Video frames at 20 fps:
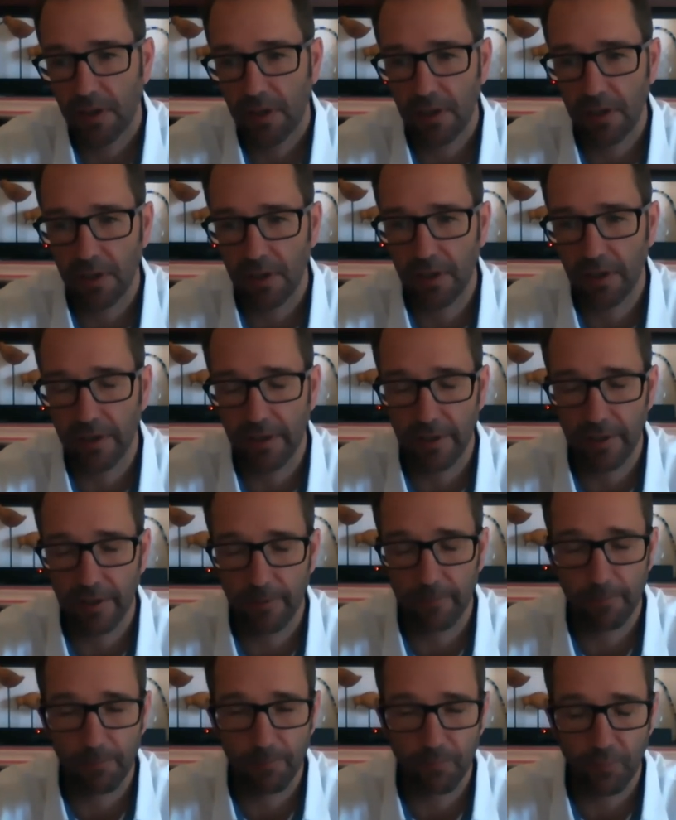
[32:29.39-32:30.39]

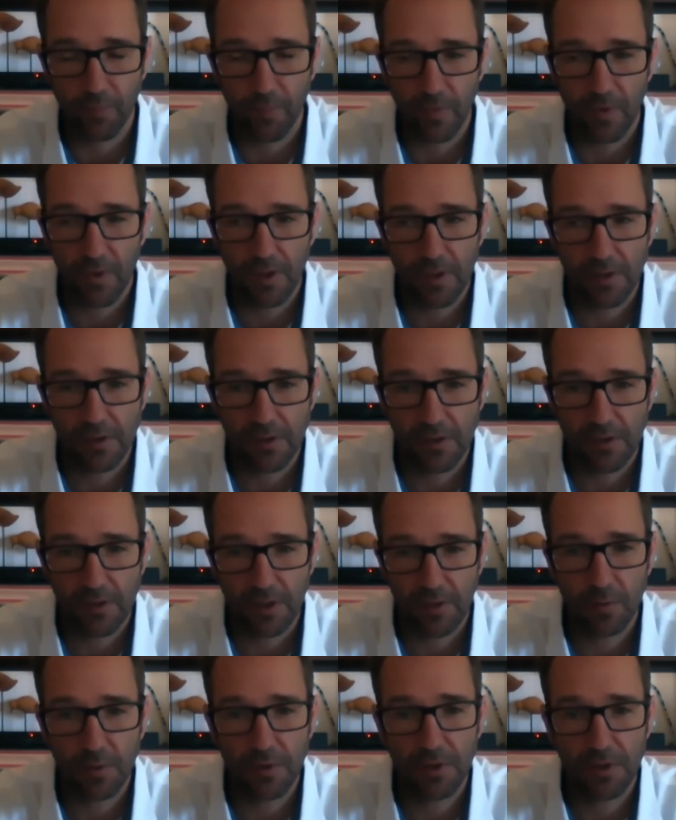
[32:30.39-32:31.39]
Um, okay
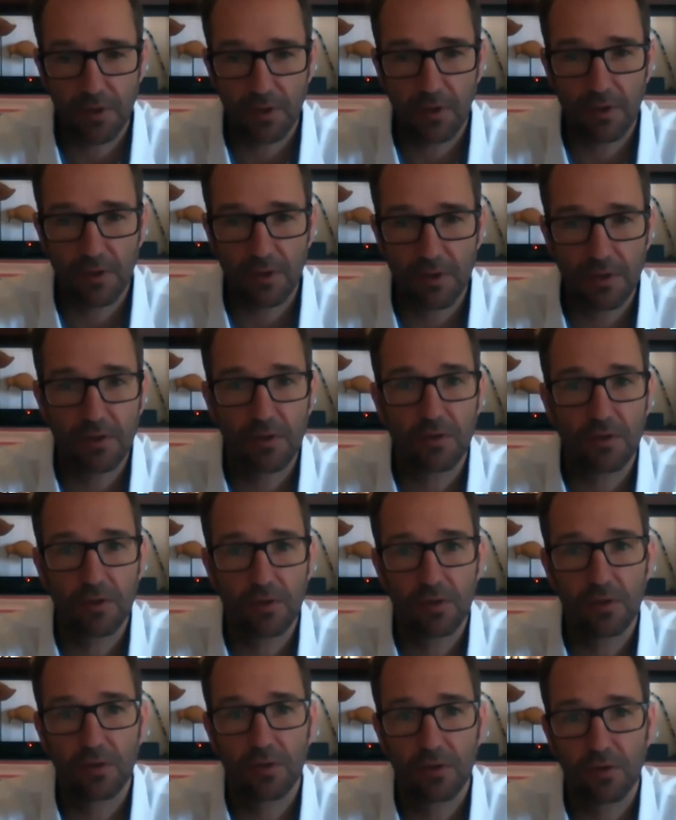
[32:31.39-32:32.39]
so we're starting
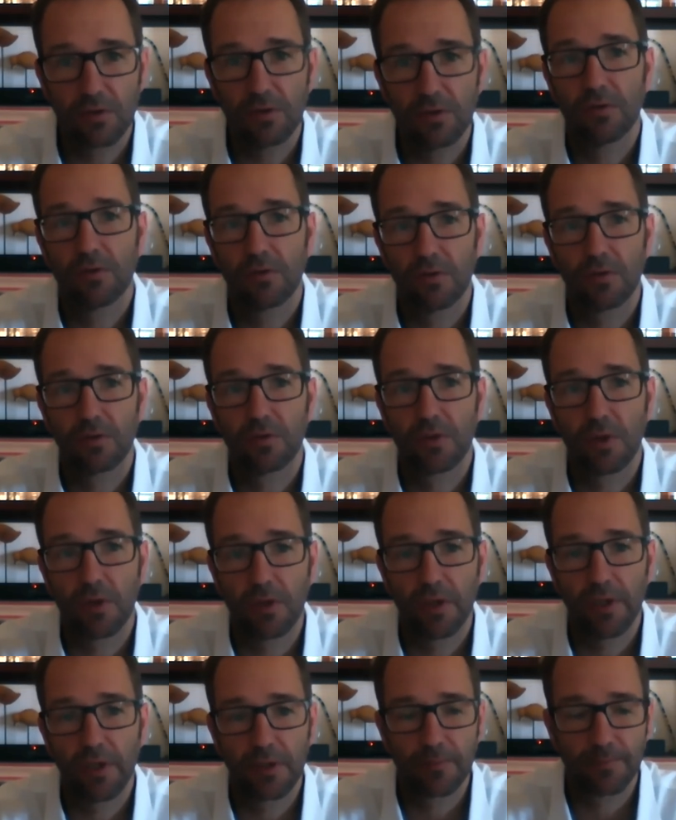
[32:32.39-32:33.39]
to, to
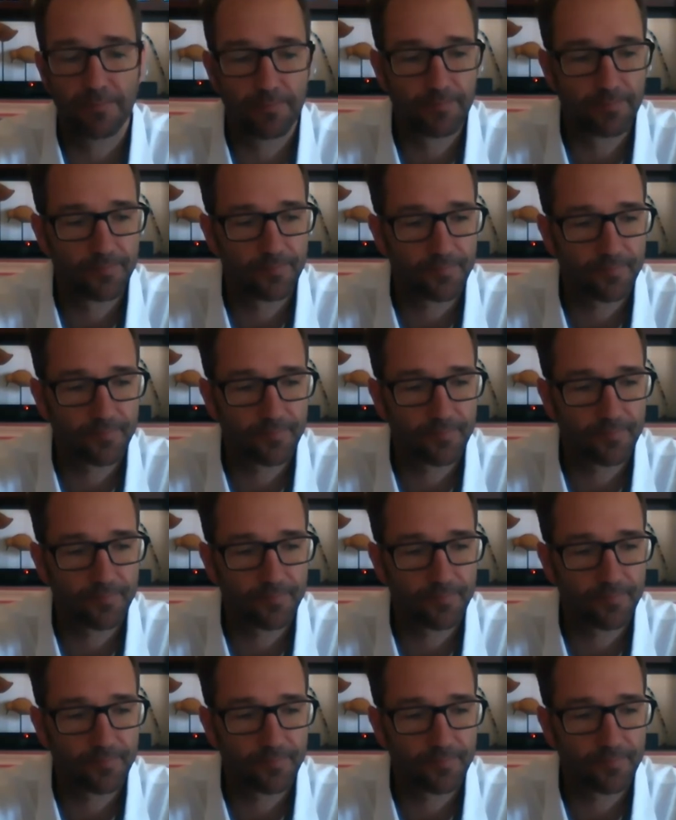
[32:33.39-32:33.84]
drill in.